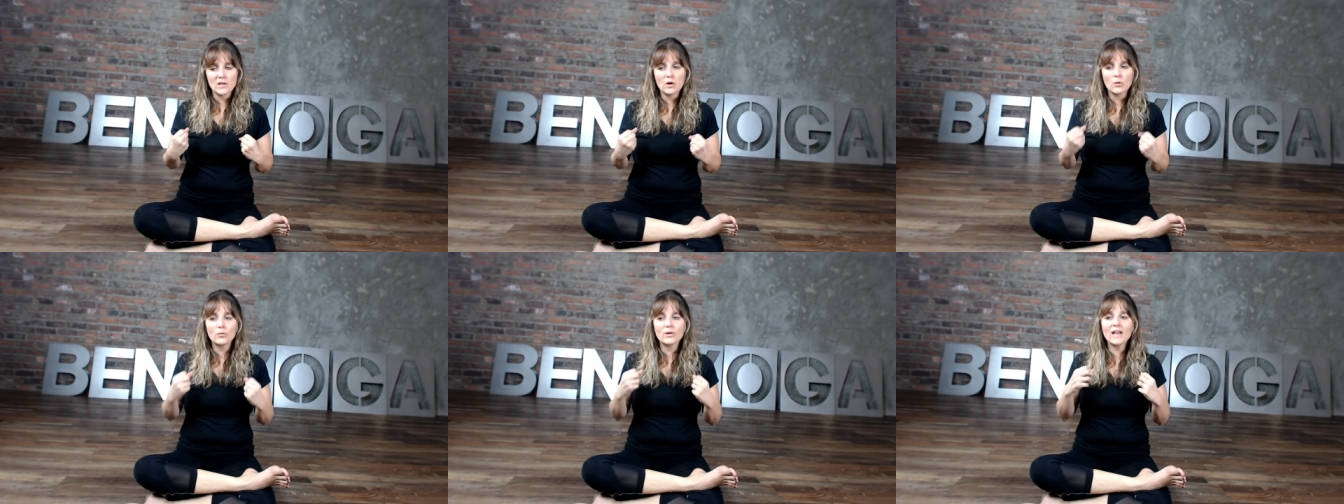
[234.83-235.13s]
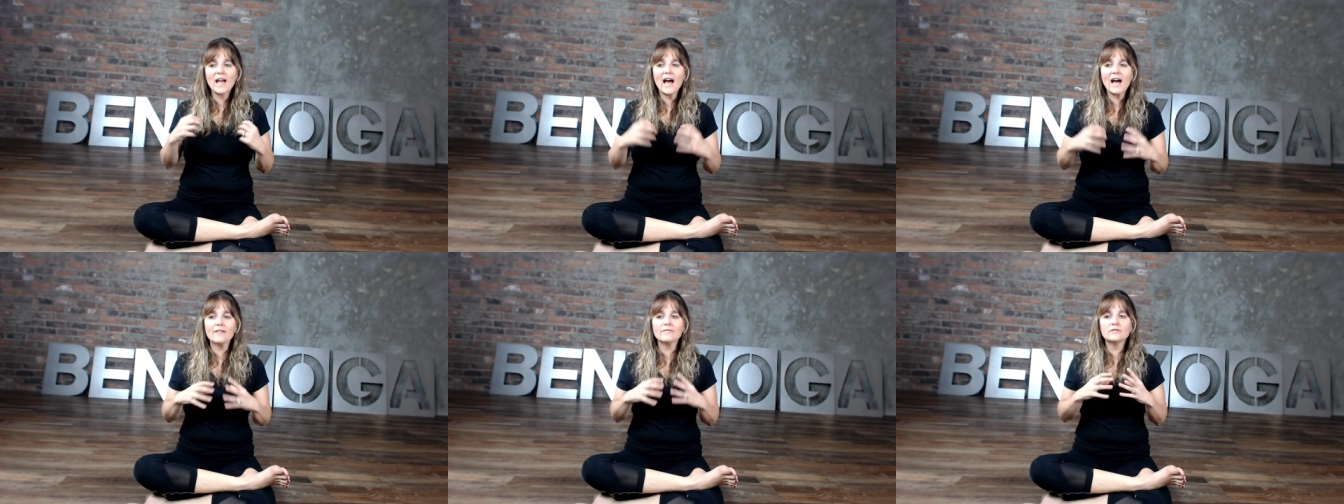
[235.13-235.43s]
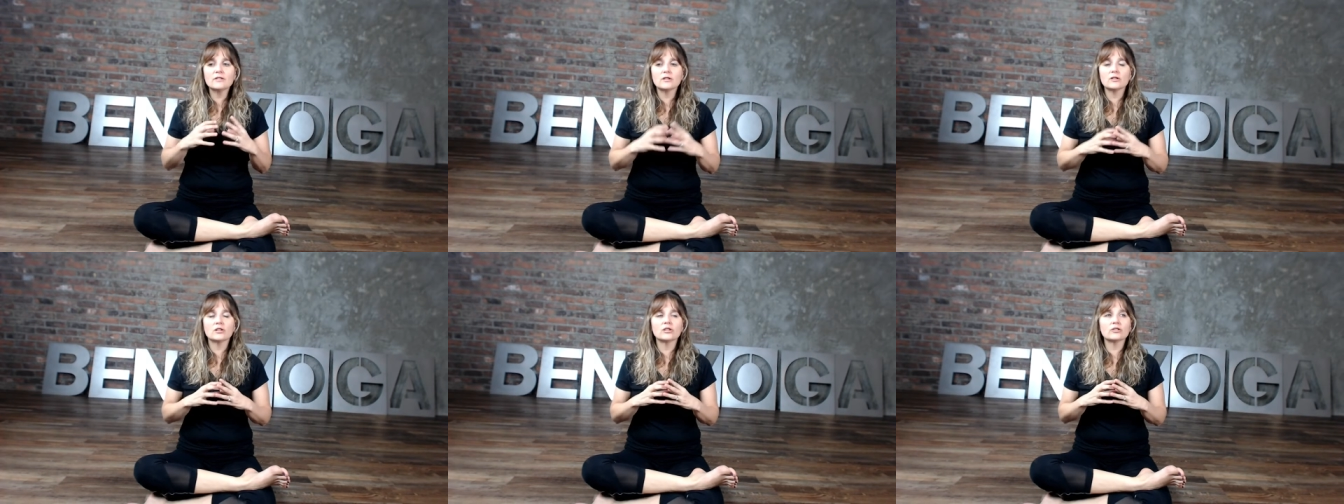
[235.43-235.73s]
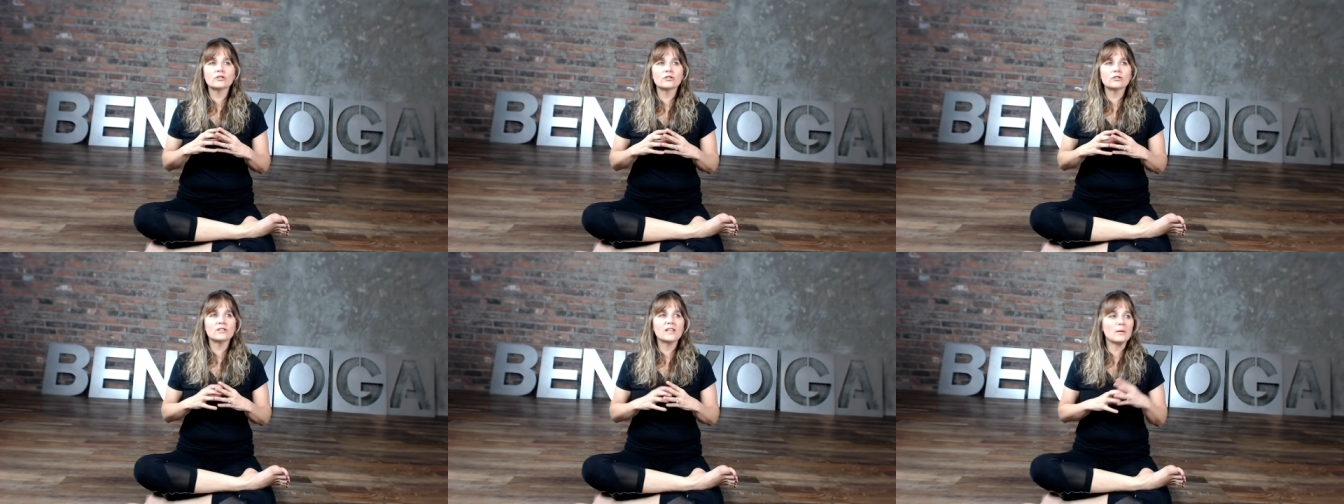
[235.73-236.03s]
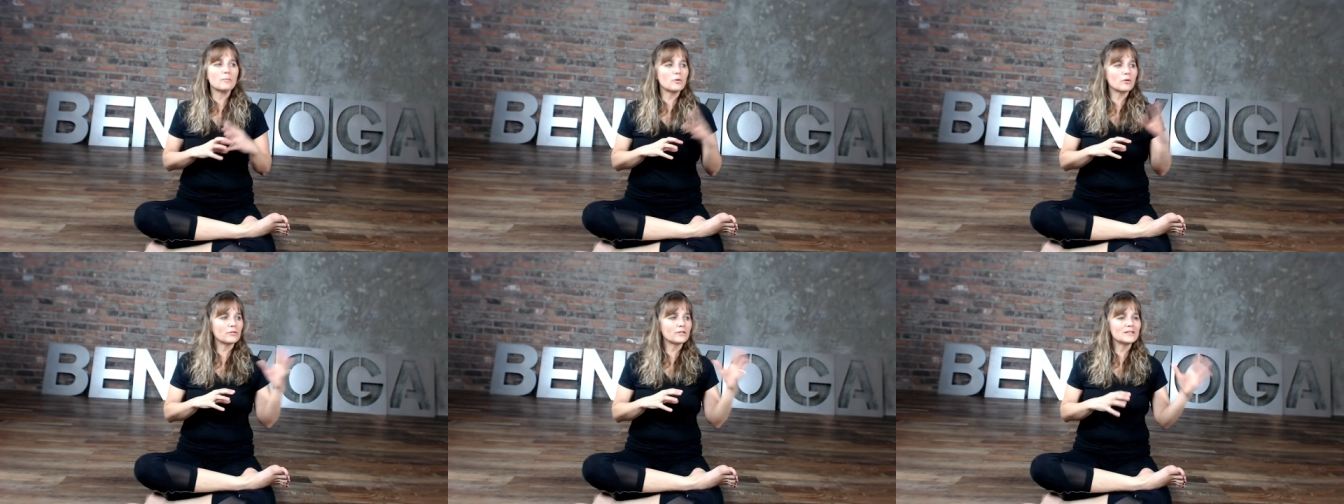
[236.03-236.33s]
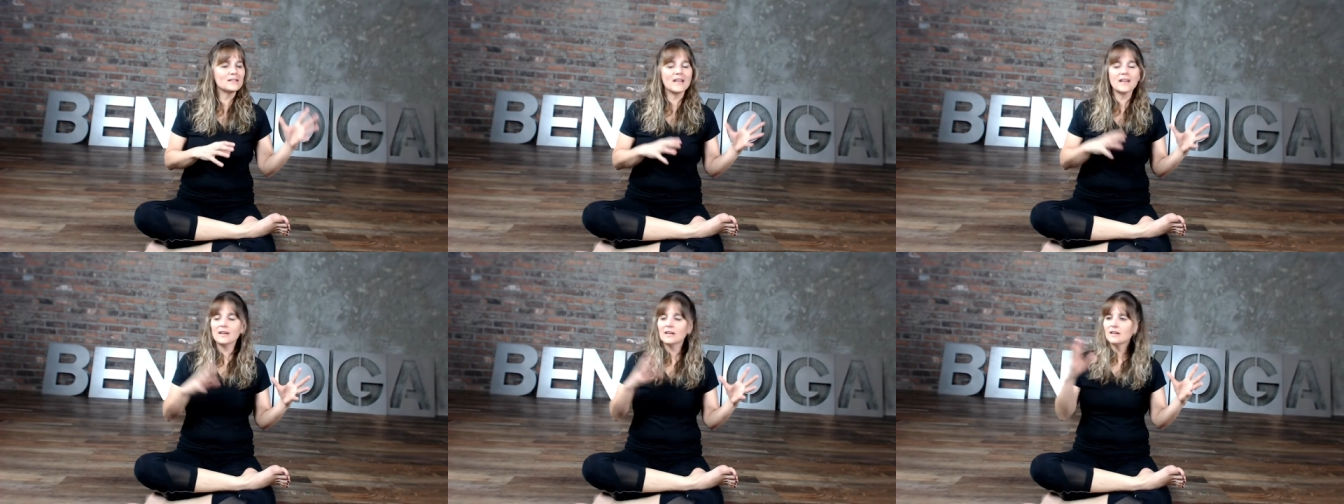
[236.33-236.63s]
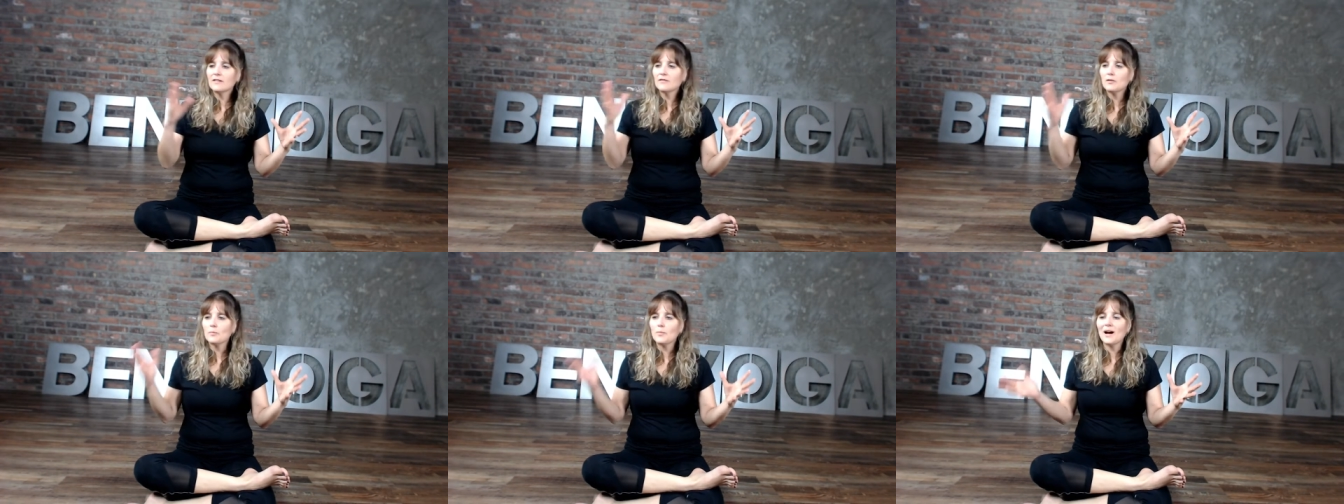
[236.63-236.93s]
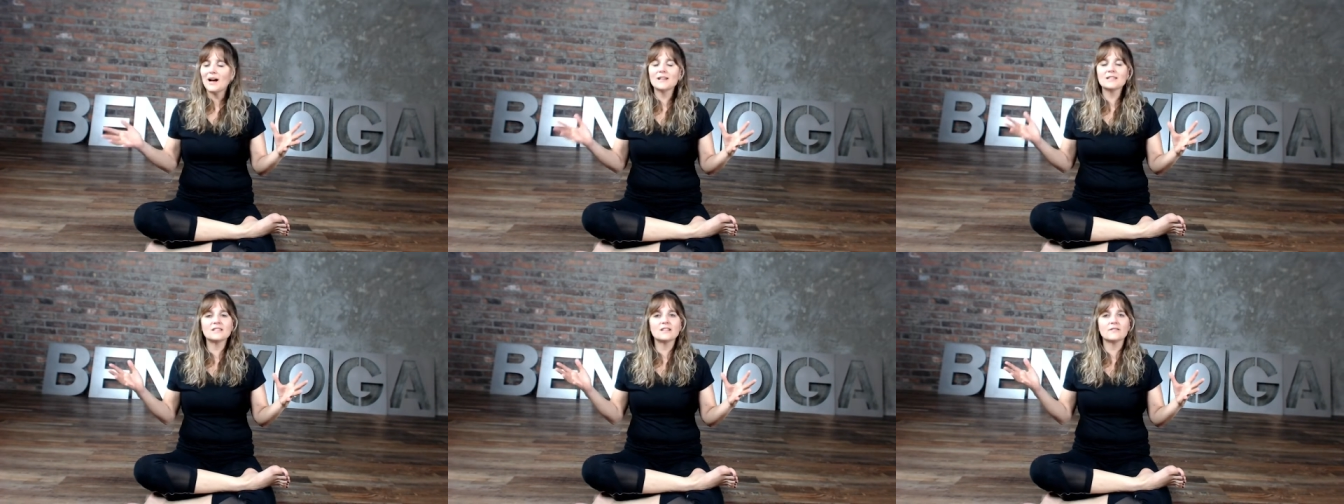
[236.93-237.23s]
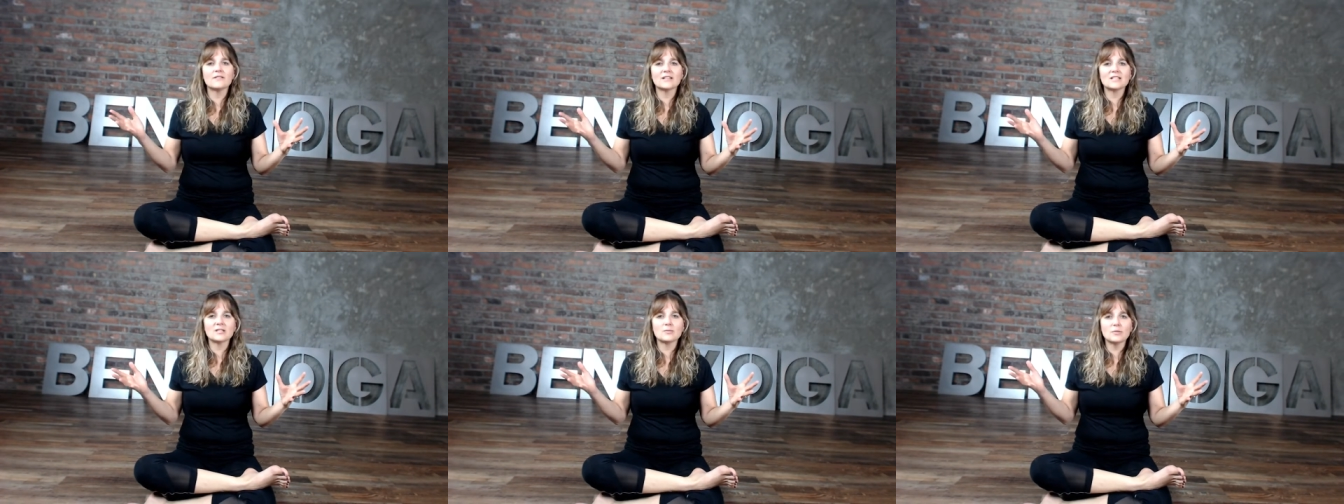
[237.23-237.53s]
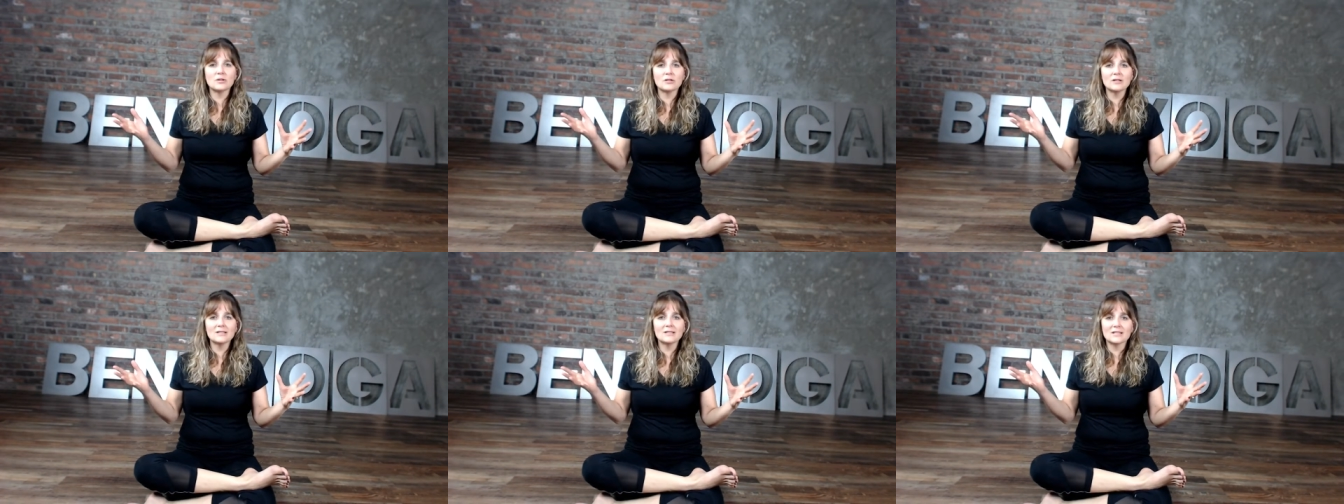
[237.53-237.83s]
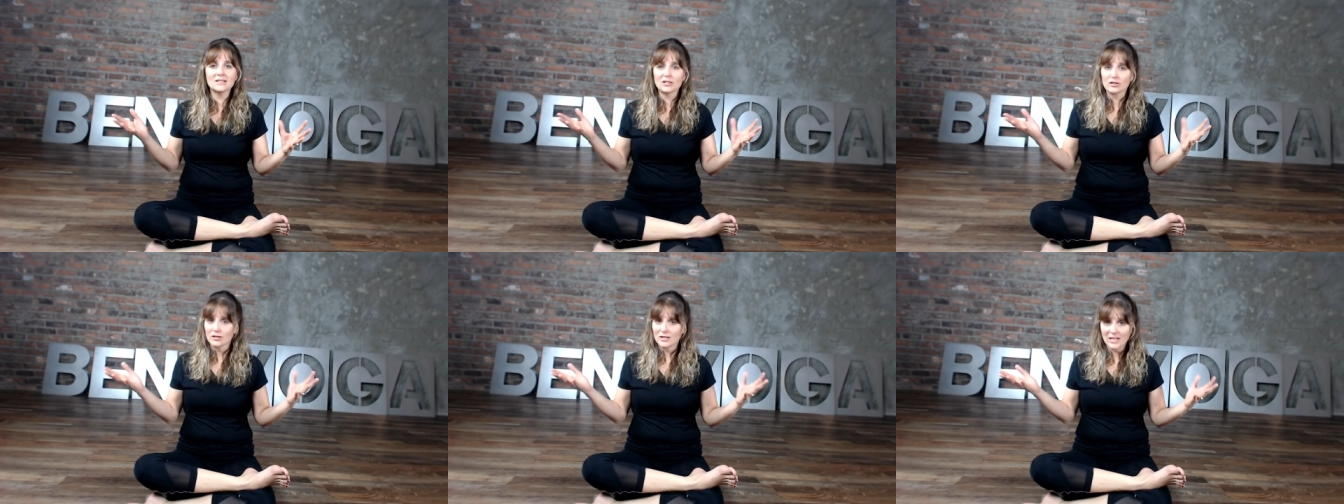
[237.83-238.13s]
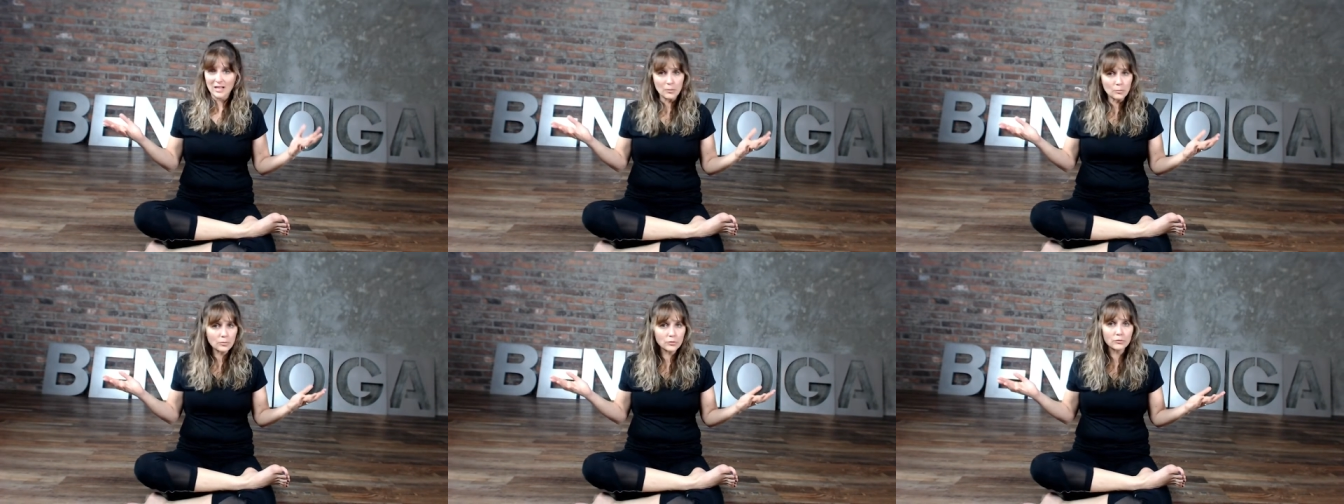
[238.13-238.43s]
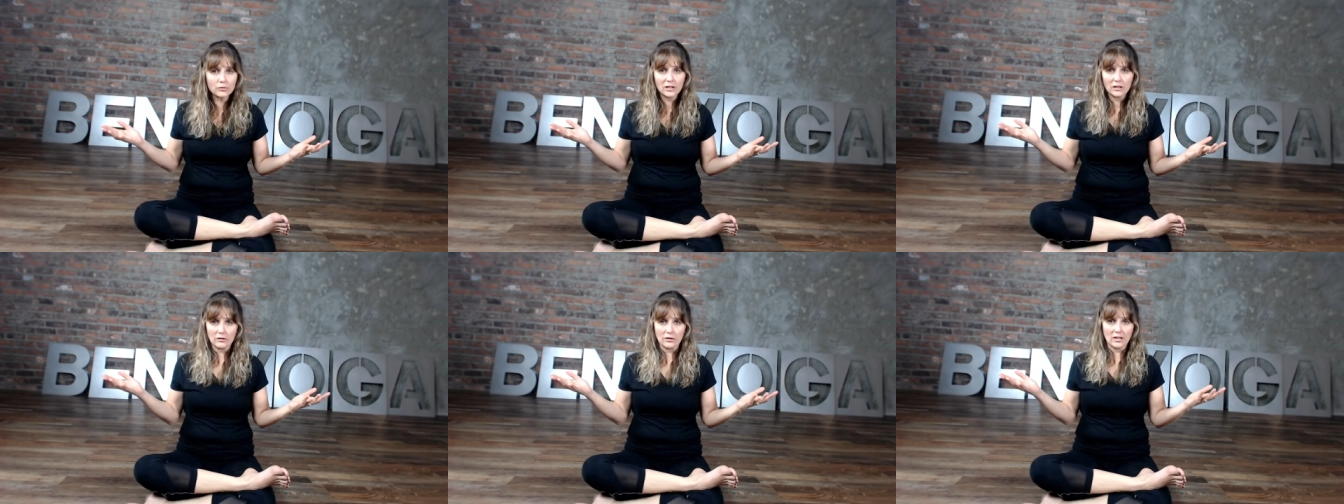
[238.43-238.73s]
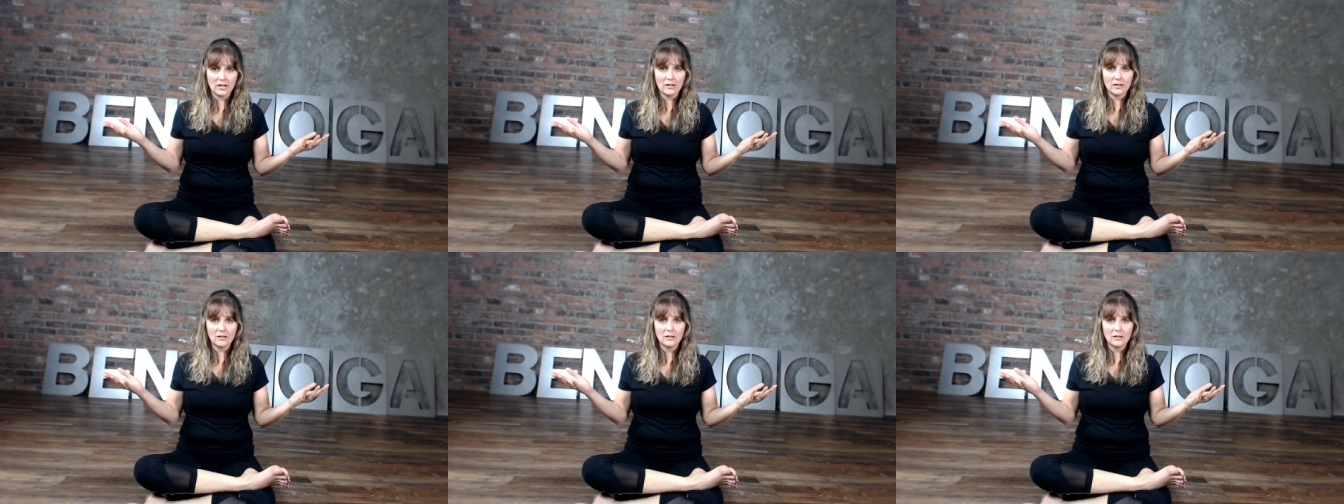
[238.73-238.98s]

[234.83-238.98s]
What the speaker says: We have to learn that both negative and positive experiences are temporary.